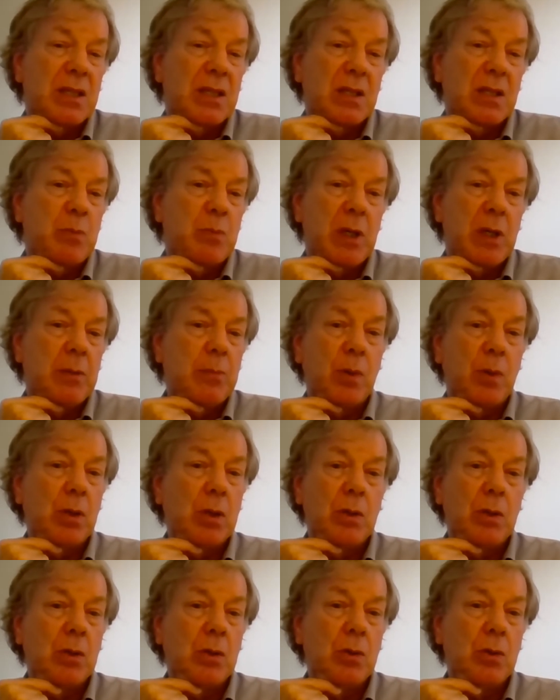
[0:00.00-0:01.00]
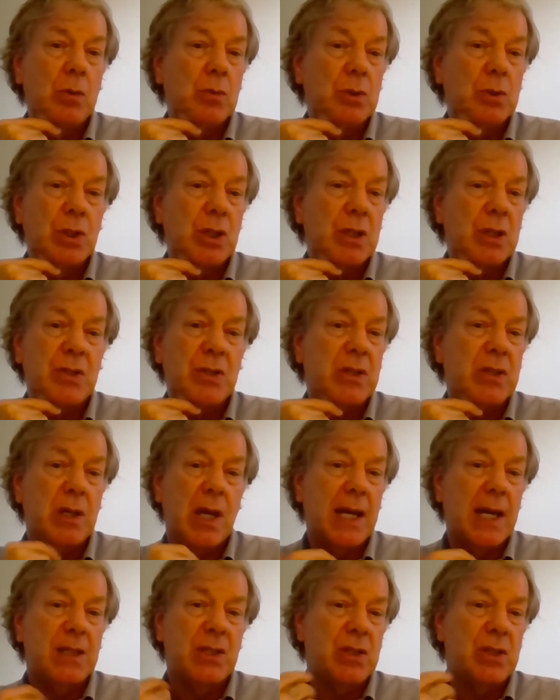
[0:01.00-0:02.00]
of people who just
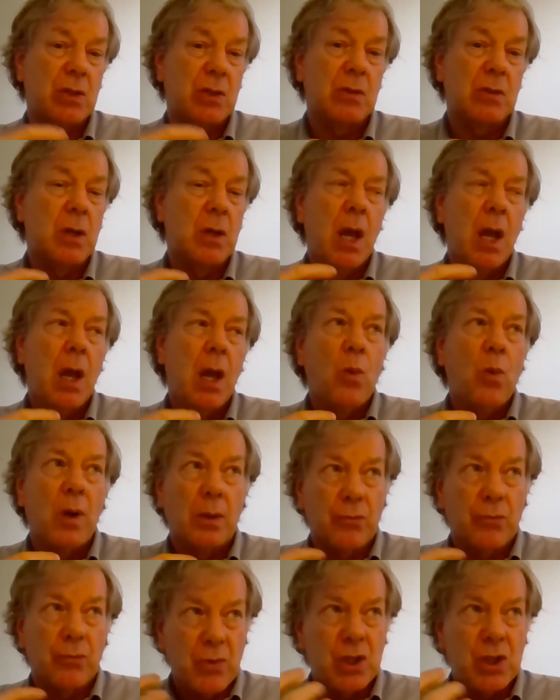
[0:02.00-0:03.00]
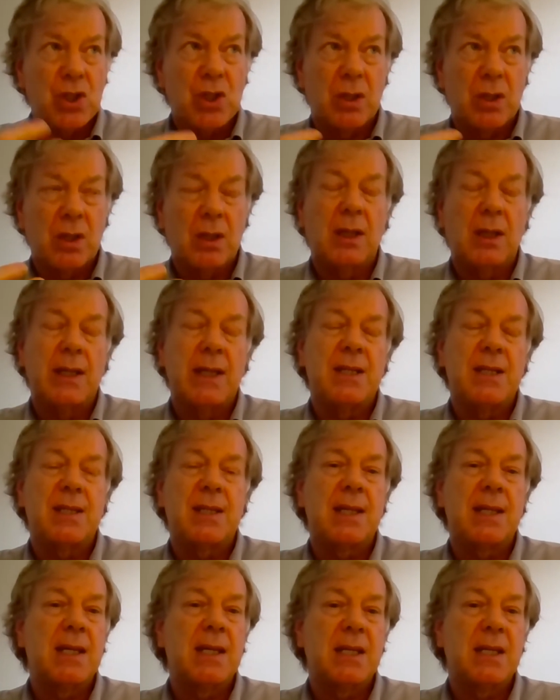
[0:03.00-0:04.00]
had Richard at least,
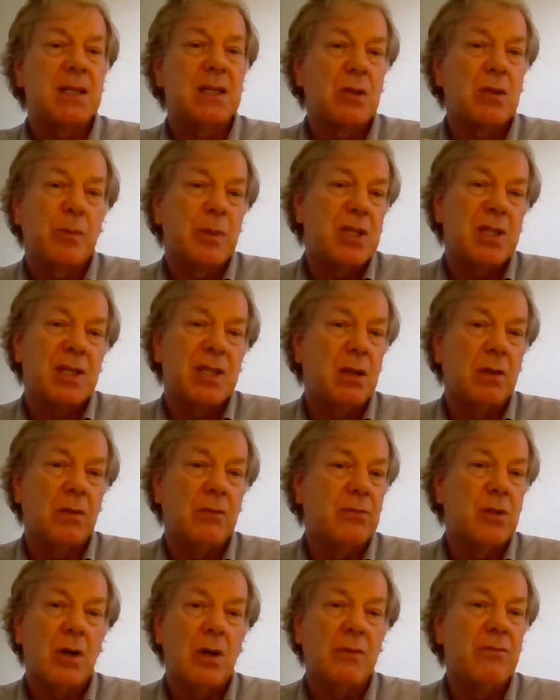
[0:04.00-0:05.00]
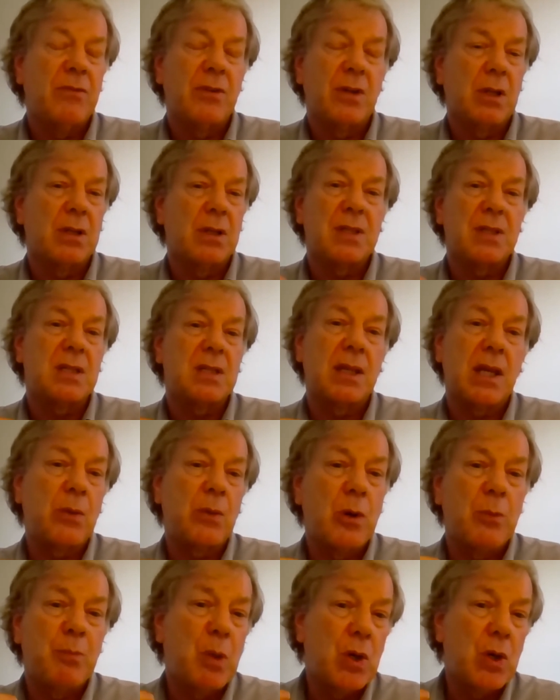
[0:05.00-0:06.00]
he had so much self-confidence, and they
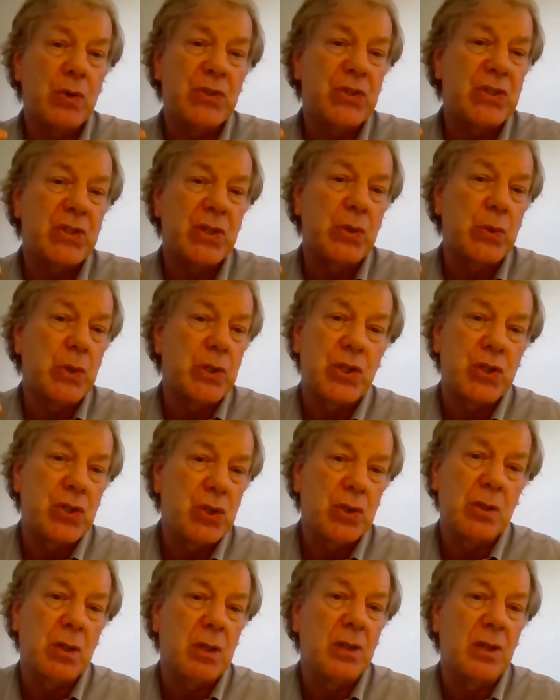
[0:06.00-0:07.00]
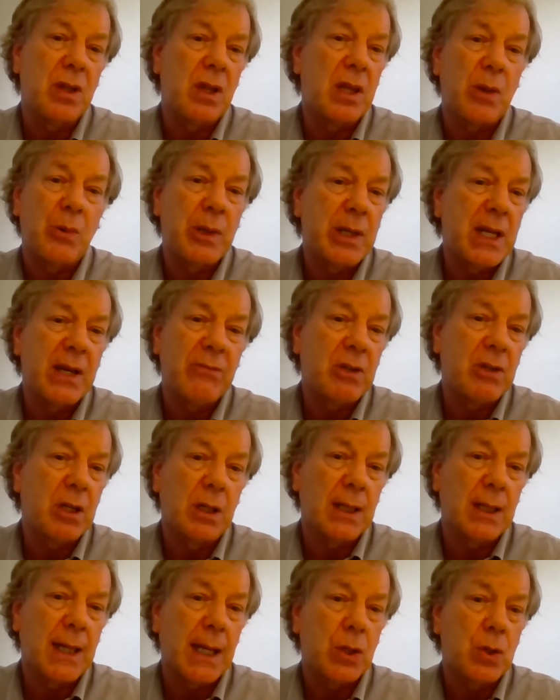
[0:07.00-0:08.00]
were both so assured that they were never going
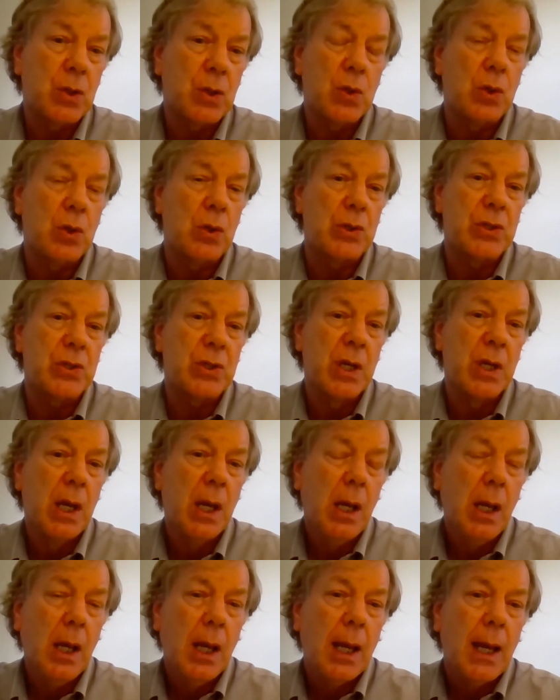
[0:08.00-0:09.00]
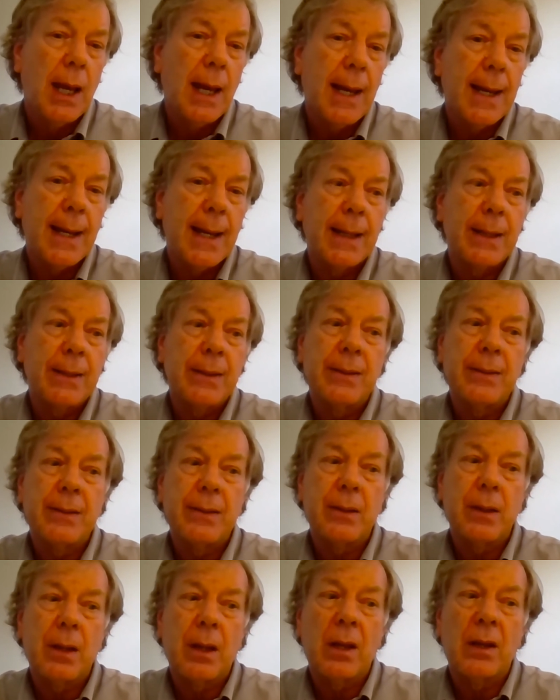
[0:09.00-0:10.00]
to get caught. And
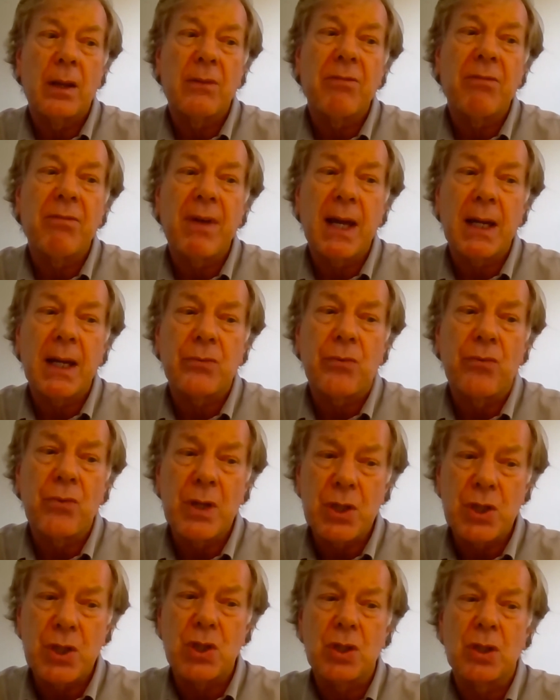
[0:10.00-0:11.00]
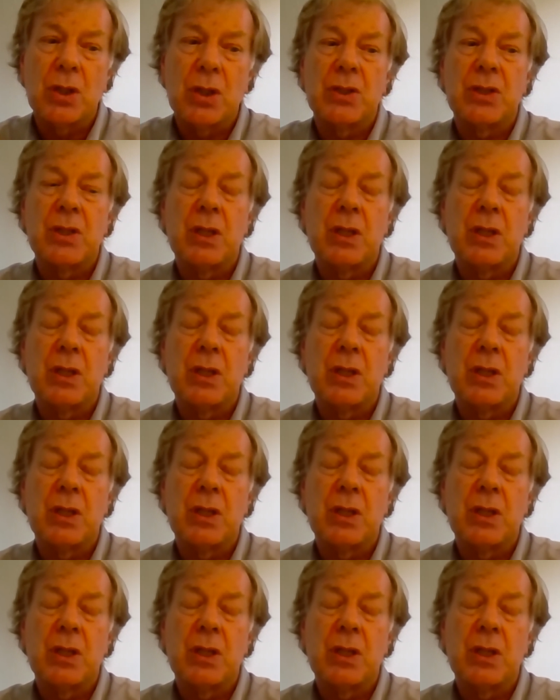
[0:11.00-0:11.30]
in fact, Richard